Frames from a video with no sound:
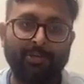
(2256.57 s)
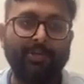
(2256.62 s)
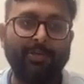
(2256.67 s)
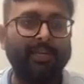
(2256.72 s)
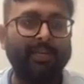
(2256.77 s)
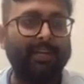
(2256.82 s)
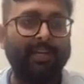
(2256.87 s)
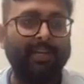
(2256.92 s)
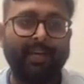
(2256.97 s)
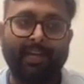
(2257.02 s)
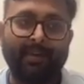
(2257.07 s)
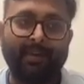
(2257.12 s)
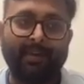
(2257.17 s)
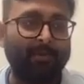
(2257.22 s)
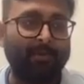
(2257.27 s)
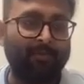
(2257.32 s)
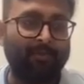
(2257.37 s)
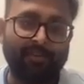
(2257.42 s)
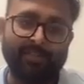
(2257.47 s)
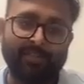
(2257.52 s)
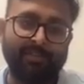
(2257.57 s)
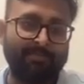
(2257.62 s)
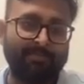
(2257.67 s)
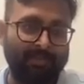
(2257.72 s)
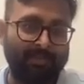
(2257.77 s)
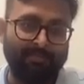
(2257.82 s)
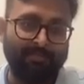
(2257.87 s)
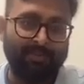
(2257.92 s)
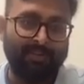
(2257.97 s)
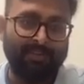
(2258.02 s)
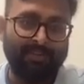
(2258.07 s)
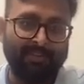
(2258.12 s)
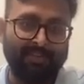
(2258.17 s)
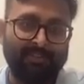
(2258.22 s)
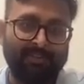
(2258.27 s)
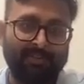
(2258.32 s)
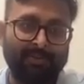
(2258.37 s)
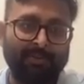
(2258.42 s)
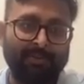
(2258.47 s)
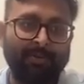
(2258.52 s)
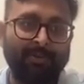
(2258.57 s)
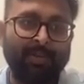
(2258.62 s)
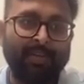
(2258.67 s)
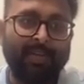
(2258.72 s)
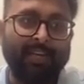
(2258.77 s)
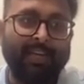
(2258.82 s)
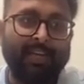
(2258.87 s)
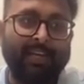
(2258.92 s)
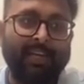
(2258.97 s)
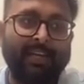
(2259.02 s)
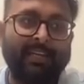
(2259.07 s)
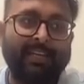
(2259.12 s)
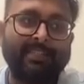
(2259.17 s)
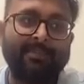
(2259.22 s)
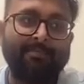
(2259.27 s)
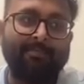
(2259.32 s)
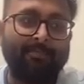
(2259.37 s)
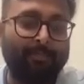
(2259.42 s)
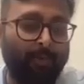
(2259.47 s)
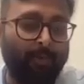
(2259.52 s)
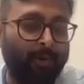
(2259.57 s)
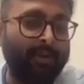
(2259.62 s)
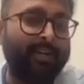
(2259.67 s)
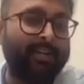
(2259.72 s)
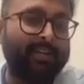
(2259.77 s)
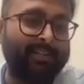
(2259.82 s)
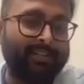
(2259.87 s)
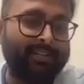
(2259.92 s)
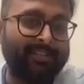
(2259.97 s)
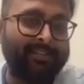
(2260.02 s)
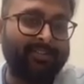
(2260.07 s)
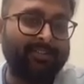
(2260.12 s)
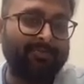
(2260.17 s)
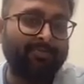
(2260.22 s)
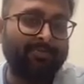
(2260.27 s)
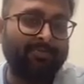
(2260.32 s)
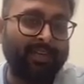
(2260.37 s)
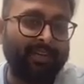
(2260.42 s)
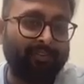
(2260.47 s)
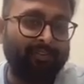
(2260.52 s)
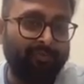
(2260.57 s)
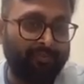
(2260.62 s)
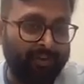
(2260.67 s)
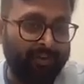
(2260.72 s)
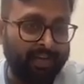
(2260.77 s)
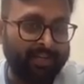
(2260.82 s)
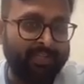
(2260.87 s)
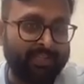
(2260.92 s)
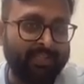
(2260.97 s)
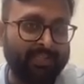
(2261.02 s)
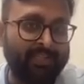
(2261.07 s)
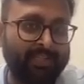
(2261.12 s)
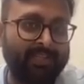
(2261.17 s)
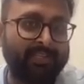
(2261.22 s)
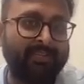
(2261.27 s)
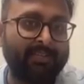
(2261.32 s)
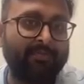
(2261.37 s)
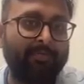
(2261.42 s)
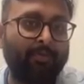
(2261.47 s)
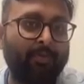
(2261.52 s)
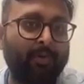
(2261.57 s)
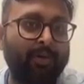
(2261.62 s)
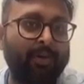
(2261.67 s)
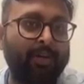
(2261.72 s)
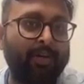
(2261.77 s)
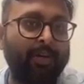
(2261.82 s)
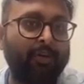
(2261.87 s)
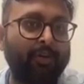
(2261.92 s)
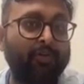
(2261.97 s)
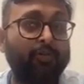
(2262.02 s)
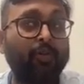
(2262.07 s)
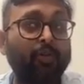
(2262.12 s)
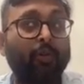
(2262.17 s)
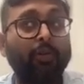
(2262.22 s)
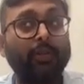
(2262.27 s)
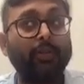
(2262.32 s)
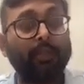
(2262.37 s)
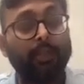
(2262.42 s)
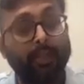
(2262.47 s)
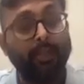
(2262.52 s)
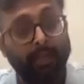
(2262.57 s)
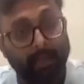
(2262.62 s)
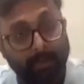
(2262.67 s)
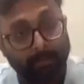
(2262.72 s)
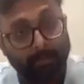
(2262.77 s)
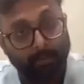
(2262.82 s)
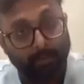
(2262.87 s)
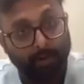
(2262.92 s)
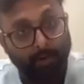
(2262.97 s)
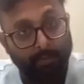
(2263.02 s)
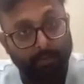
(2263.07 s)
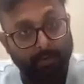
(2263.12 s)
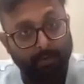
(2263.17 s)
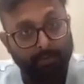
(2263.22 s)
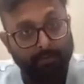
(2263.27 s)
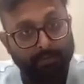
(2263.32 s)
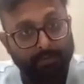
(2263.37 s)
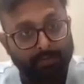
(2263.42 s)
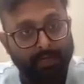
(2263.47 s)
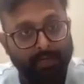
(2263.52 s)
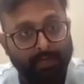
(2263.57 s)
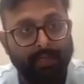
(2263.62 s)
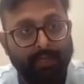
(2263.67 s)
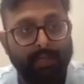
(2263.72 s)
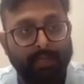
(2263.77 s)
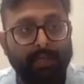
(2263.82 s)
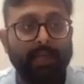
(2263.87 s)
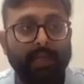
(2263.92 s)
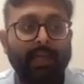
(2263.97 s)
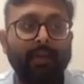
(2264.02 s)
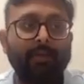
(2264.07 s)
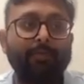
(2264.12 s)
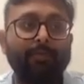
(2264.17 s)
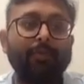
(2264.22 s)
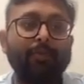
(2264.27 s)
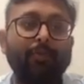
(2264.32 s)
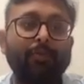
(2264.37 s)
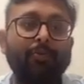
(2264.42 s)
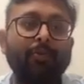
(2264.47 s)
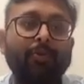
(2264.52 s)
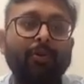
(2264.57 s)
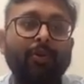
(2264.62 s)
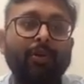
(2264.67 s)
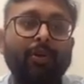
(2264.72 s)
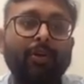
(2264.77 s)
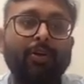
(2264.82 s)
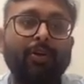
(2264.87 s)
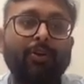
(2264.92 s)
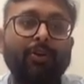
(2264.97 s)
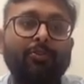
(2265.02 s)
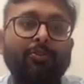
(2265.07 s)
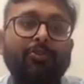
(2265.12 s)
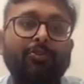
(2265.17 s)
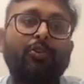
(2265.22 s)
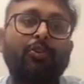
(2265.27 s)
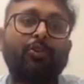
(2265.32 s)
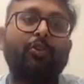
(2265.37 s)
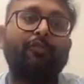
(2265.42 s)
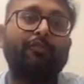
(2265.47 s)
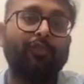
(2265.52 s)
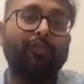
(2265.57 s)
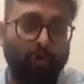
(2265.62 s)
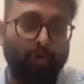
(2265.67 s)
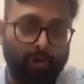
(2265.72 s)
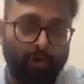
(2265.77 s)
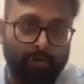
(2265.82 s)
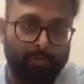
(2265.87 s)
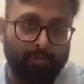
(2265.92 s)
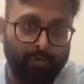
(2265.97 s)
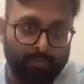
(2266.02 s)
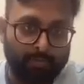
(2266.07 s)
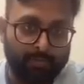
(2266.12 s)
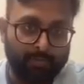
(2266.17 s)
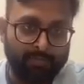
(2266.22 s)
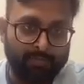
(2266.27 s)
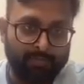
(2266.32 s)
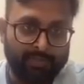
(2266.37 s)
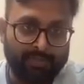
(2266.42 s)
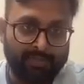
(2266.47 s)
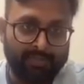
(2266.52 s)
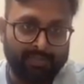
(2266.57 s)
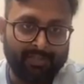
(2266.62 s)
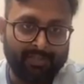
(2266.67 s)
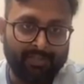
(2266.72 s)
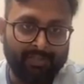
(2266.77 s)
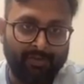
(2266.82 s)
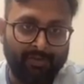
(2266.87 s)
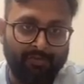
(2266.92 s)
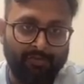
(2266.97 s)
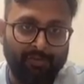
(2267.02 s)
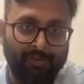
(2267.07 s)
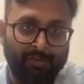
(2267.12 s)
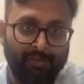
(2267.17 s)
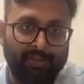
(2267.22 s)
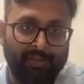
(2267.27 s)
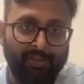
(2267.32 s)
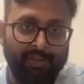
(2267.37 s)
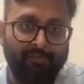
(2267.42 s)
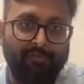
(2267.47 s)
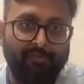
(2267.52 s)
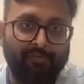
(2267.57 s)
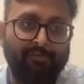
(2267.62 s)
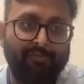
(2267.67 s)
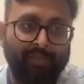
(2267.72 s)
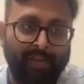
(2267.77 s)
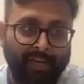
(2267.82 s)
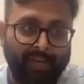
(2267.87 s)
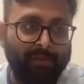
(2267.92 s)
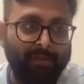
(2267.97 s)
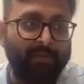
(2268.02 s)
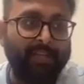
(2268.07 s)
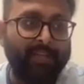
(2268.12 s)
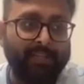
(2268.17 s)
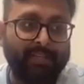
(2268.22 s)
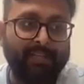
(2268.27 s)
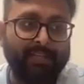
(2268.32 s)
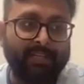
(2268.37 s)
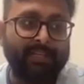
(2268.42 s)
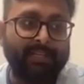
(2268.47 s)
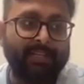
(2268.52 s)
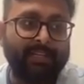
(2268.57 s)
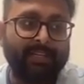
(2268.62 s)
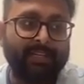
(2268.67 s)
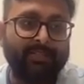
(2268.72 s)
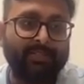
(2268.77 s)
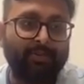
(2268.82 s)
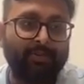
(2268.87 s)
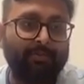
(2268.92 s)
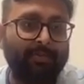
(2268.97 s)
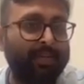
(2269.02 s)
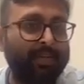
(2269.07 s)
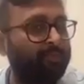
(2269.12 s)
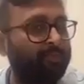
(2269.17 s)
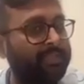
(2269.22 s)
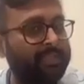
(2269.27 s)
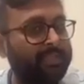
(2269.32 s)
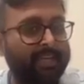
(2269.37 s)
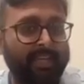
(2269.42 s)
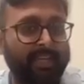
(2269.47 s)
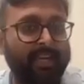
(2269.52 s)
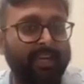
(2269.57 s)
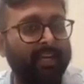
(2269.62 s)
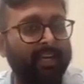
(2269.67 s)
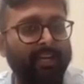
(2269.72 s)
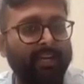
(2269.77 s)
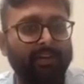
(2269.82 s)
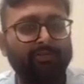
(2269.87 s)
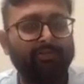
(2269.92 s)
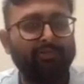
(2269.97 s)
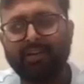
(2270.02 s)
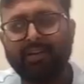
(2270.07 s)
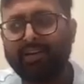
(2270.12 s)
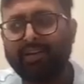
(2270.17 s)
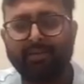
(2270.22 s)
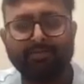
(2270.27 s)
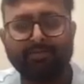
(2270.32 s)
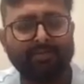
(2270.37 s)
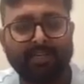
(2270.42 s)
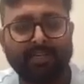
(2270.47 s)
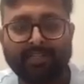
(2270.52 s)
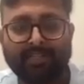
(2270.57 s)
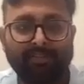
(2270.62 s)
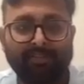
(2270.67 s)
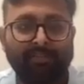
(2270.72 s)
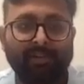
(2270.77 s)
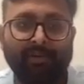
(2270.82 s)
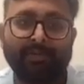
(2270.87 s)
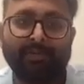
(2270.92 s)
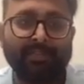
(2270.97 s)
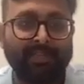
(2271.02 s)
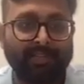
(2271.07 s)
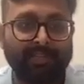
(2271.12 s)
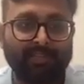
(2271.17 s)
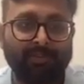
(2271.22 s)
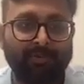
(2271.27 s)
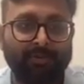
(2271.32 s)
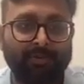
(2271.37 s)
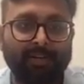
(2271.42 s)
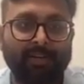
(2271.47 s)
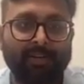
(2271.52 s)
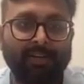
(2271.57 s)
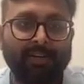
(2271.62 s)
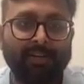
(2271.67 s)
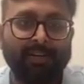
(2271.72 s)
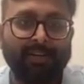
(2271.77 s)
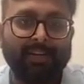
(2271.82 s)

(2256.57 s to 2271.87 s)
You need help of other people. So it is important to make friends. It is important to solve their problems so that they can help you to solve your problems. So if anybody thinks in D-School, main to bas akela gaya hu aur aaram se aise hi wapas aa jaunga,